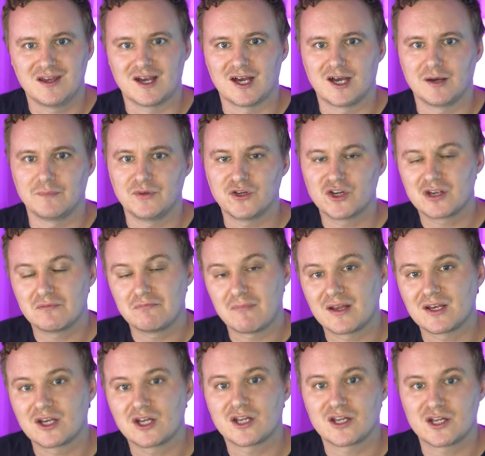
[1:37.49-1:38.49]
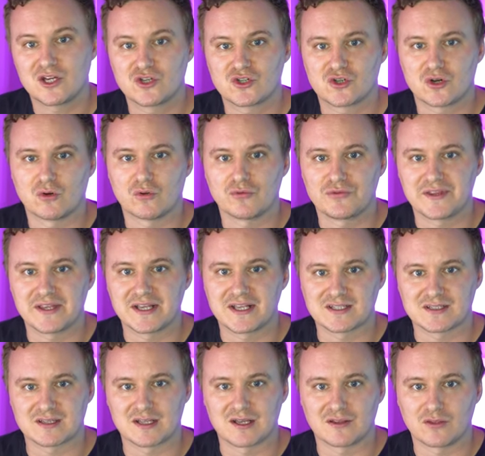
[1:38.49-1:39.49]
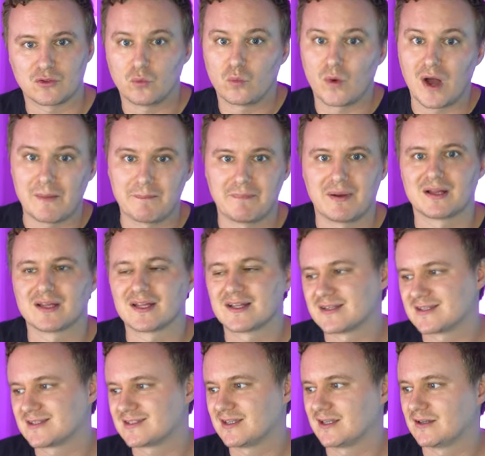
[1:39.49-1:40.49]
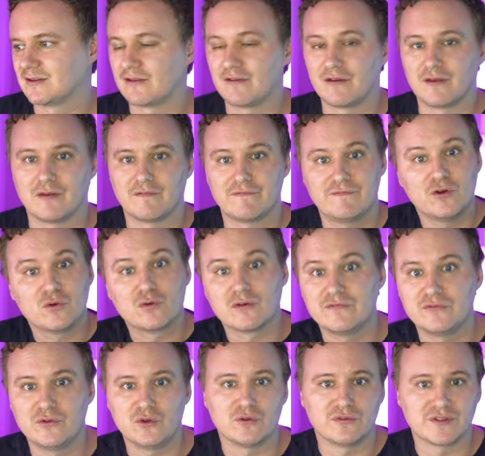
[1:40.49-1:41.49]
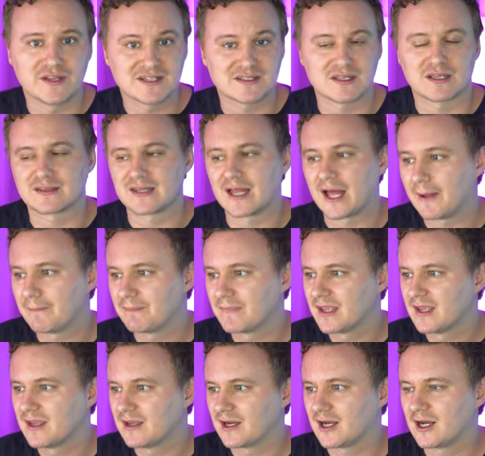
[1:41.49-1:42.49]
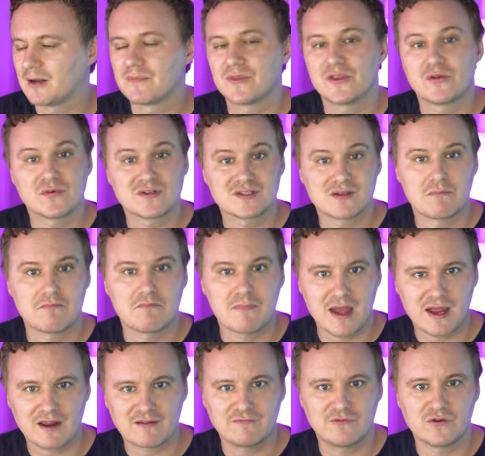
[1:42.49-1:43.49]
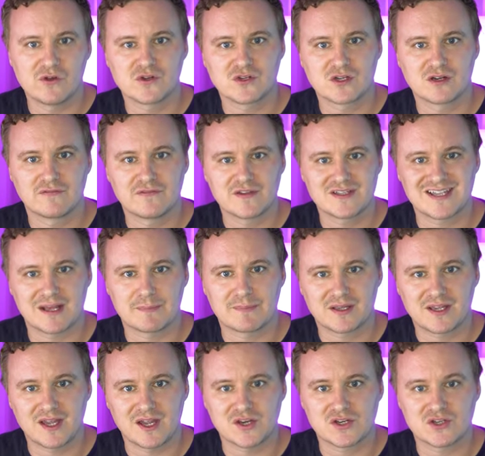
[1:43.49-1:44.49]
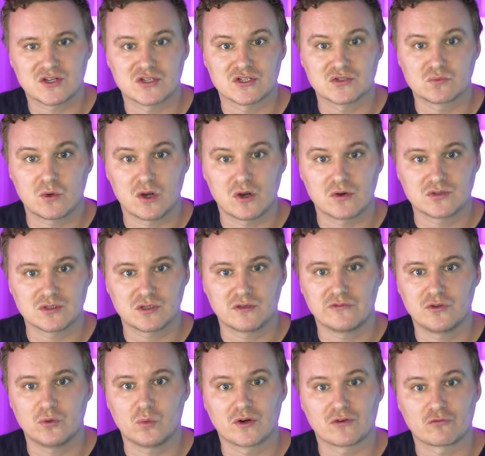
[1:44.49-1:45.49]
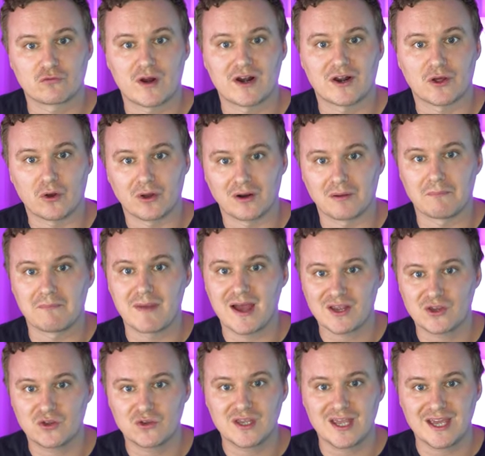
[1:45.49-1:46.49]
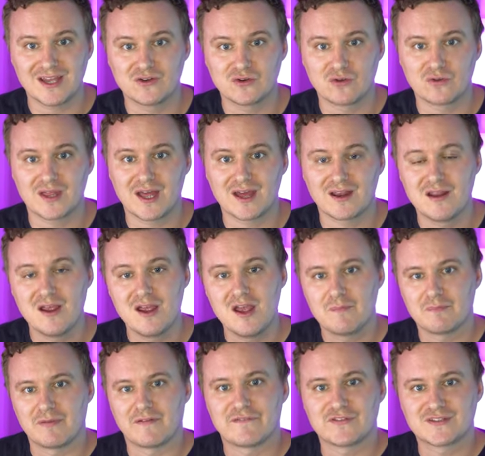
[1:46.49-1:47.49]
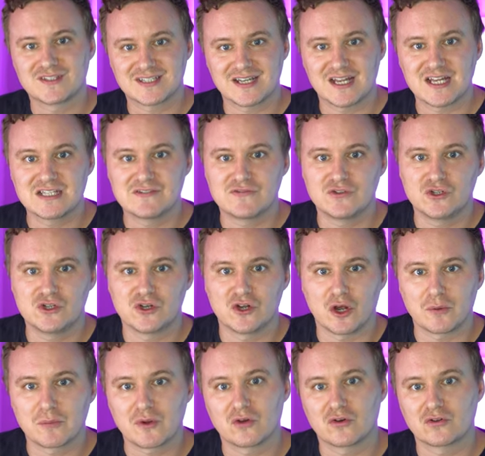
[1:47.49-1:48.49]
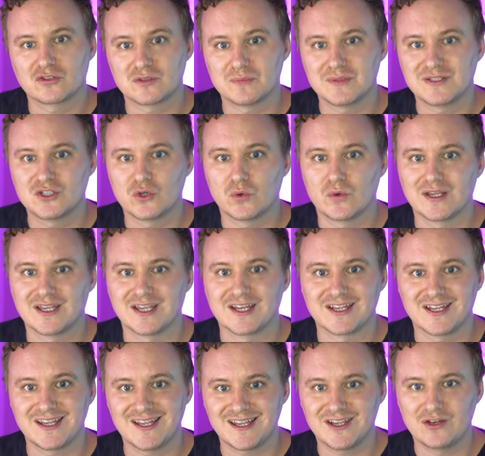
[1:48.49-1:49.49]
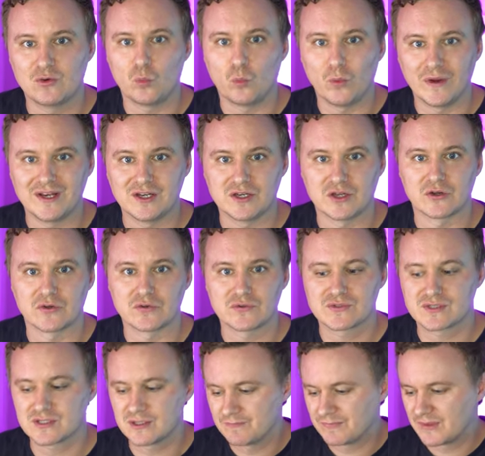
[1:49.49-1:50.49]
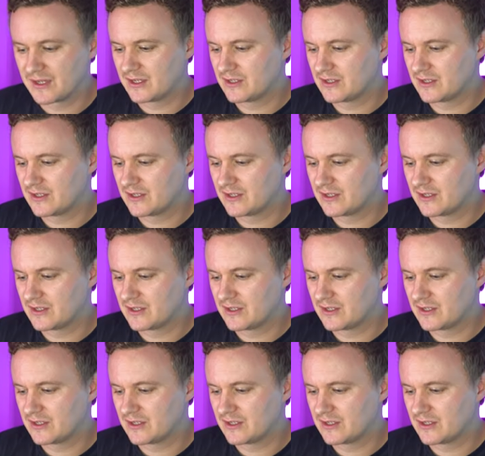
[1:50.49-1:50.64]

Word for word: Um, you can manually control things like the white balance and the field of view, things like that. Um, there is a Mac version of this application as well, so if you want to run it on a Mac, you can do that. But for today's video, I'm going to be doing it in Windows.